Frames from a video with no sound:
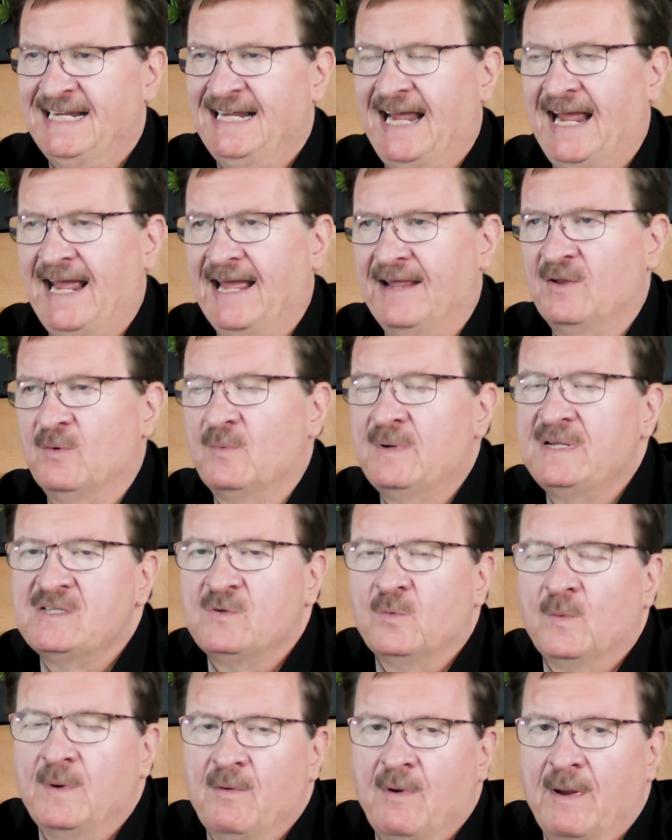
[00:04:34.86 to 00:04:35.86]
And the
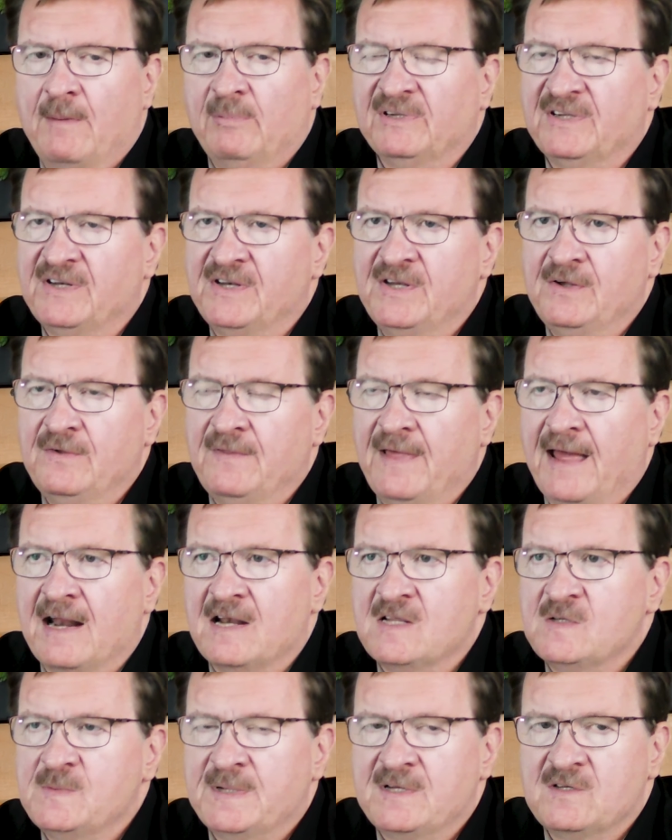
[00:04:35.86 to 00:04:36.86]
reason we were able to do
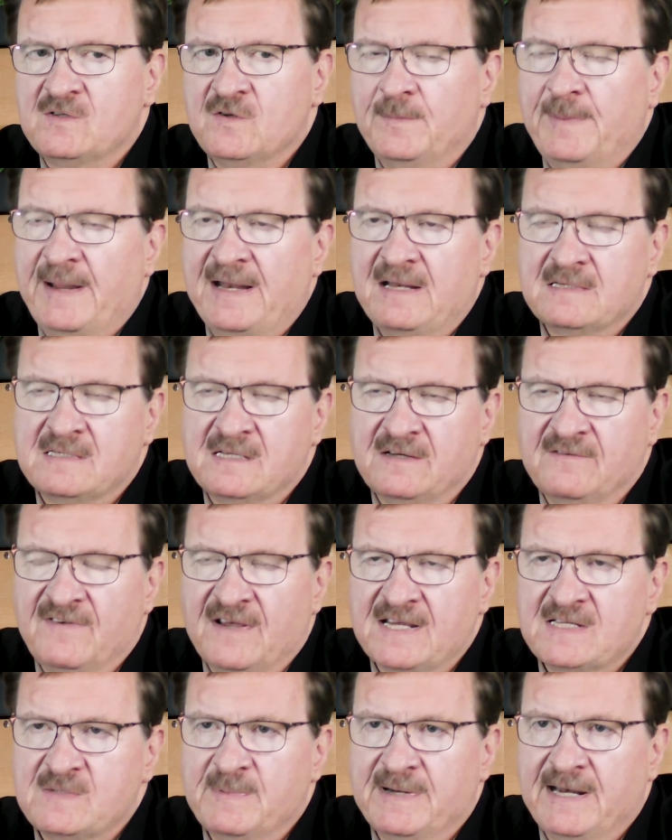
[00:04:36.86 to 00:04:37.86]
that is because we made this
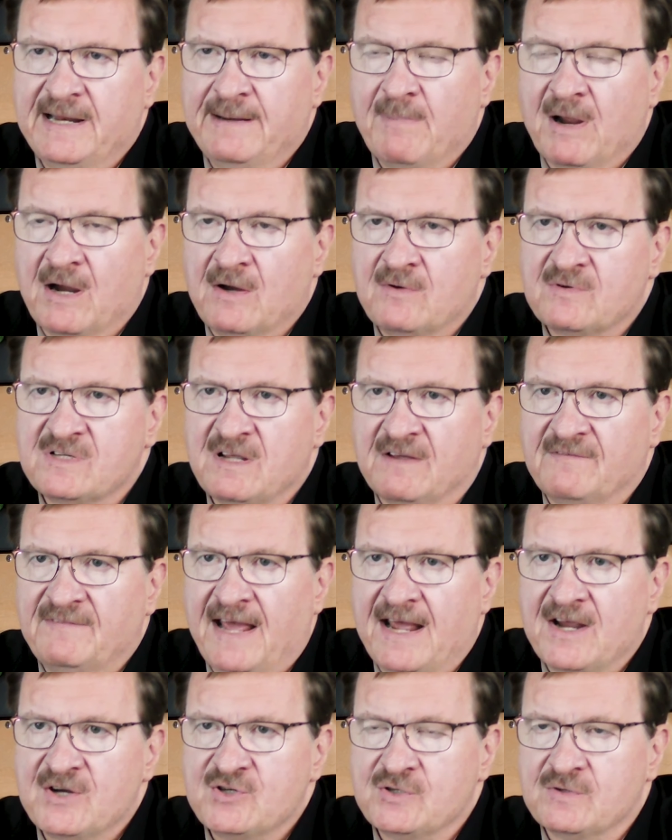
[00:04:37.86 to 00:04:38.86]
investment in Microsoft
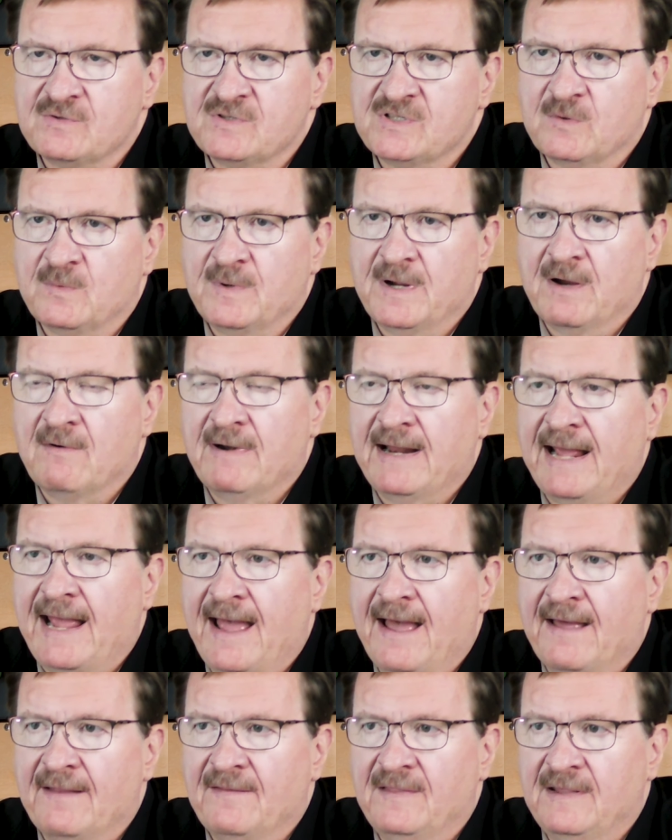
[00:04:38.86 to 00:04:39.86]
Azure. So we already
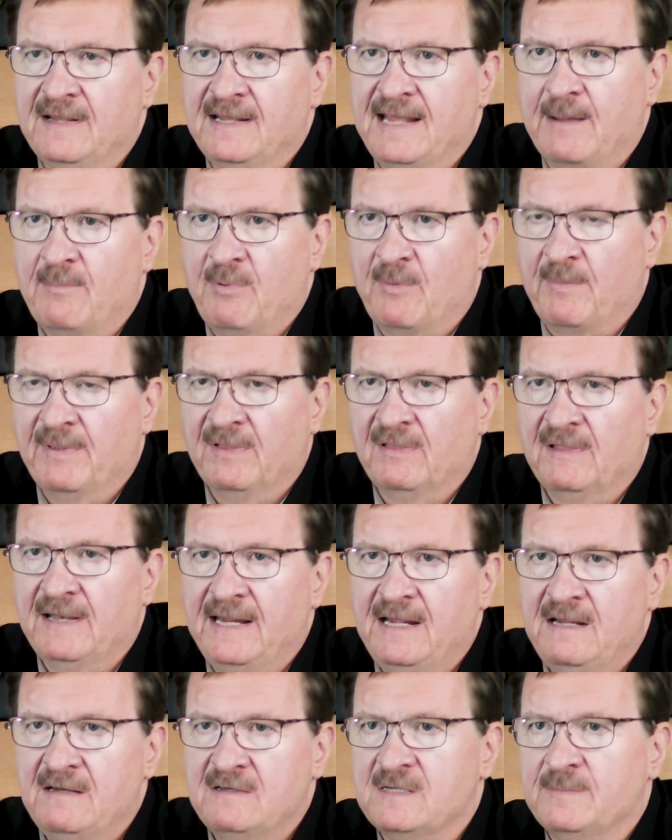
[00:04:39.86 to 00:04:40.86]
had the
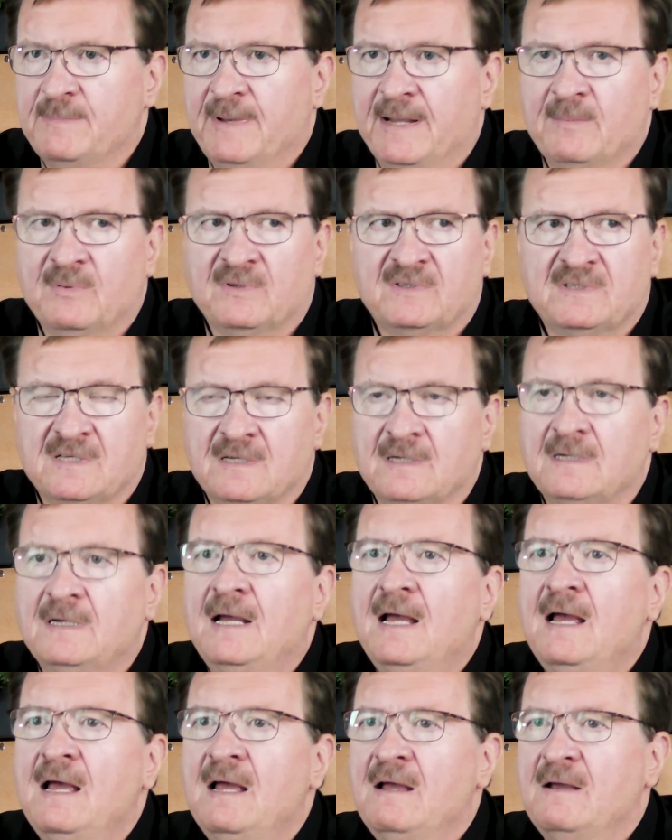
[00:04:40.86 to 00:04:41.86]
capability to be able to
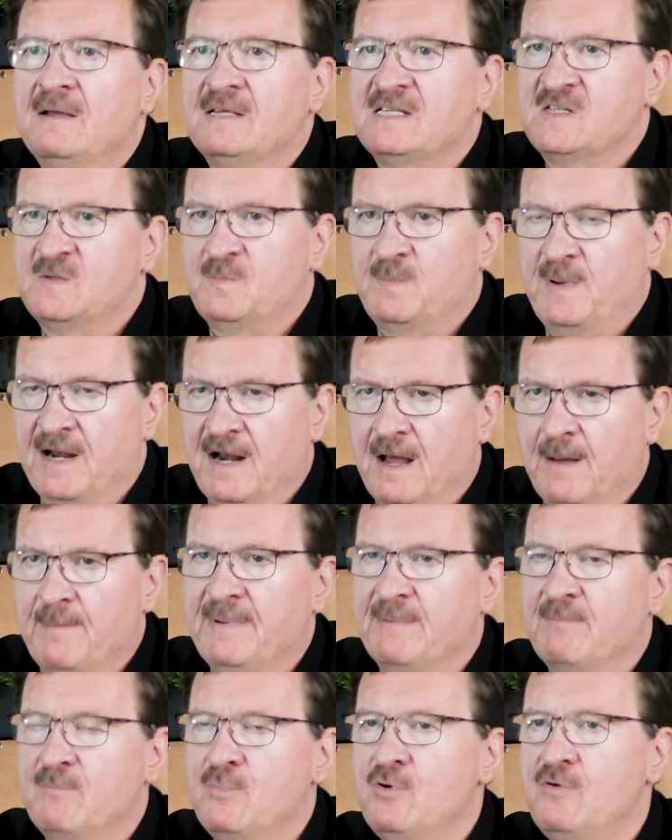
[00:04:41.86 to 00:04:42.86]
spin up
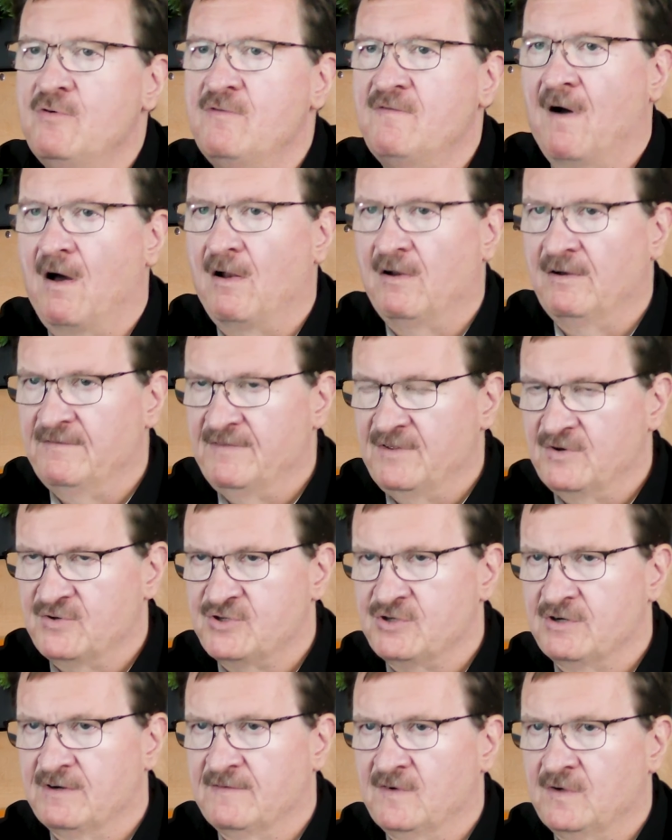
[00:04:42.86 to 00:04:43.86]
and move all of their
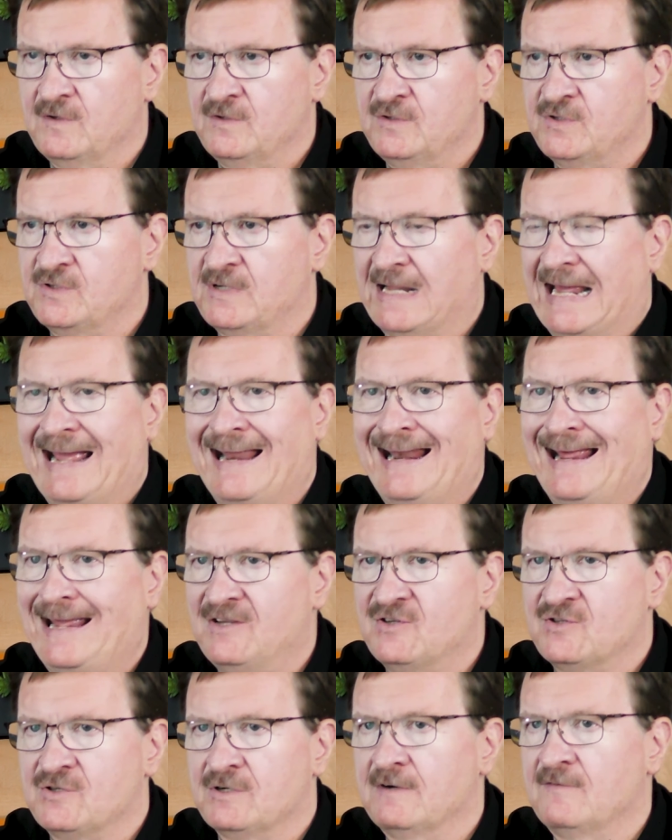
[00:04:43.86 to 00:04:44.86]
servers. They had
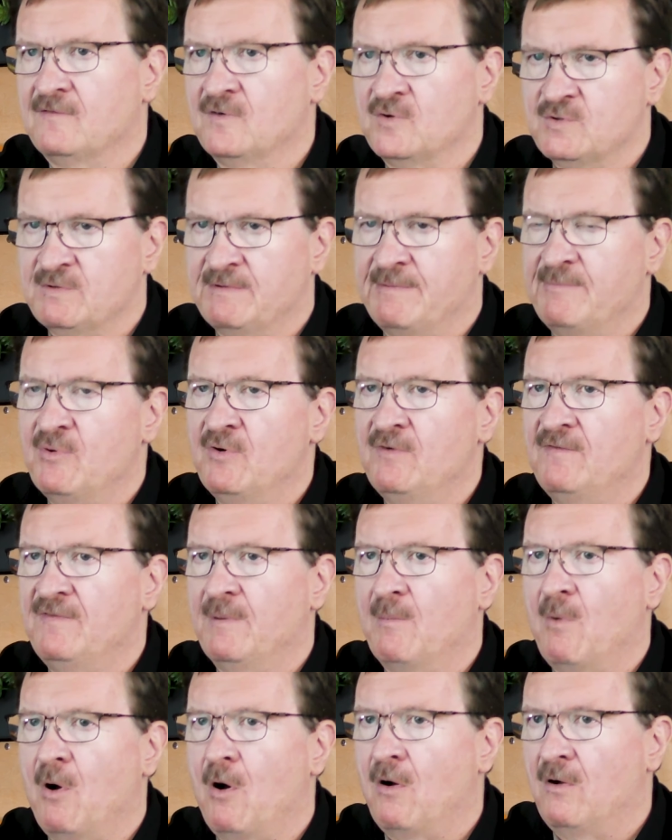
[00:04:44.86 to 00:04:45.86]
8 servers. We moved
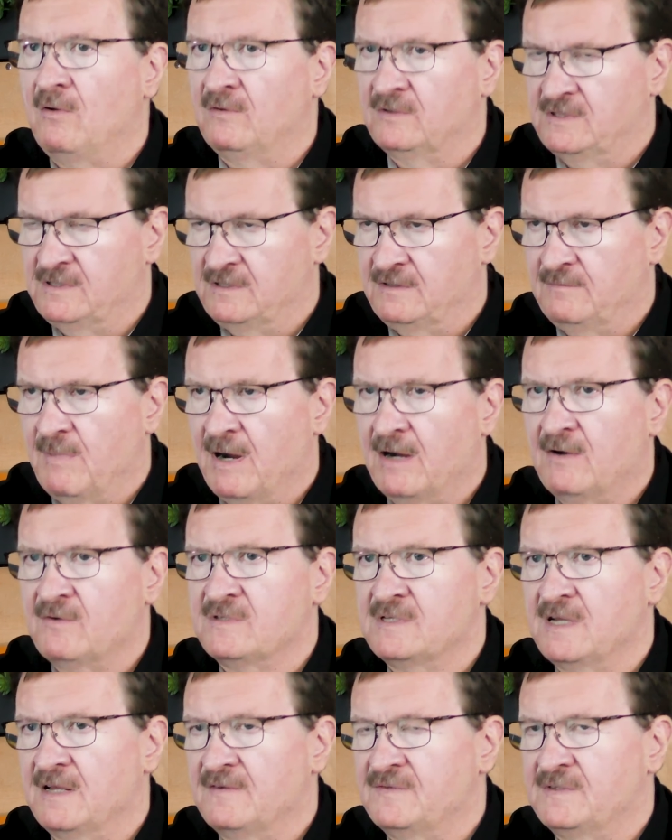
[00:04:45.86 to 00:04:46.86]
them all to
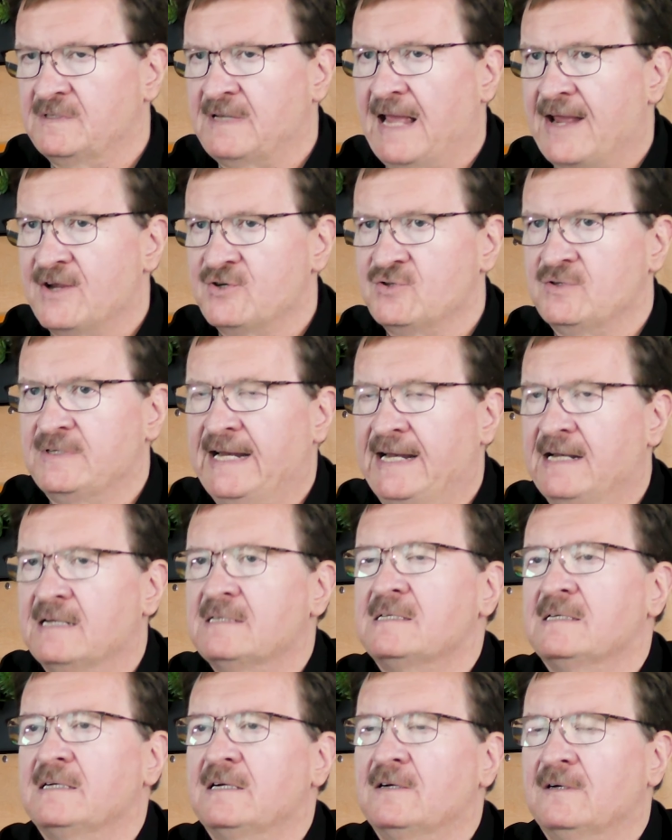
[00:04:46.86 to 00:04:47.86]
Microsoft's Azure data
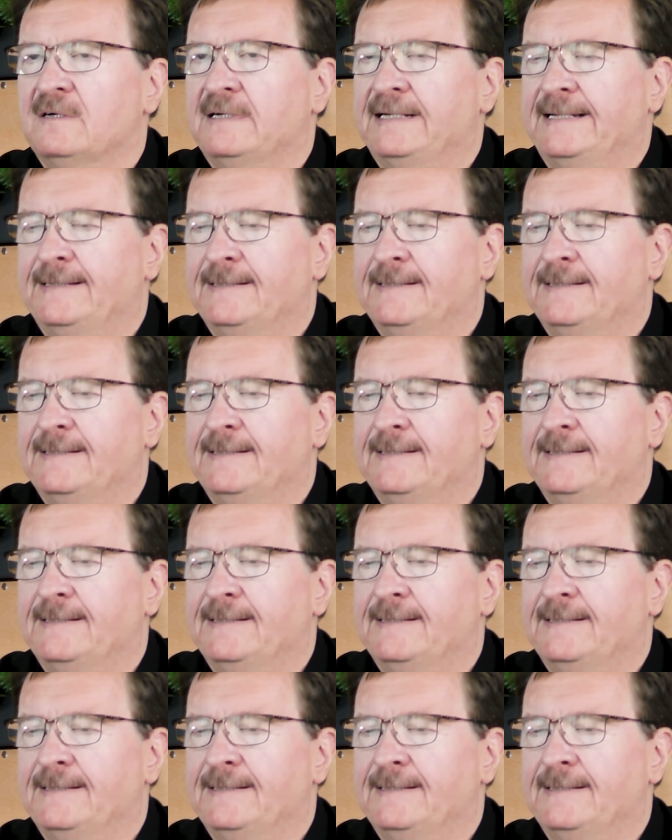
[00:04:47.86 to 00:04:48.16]
center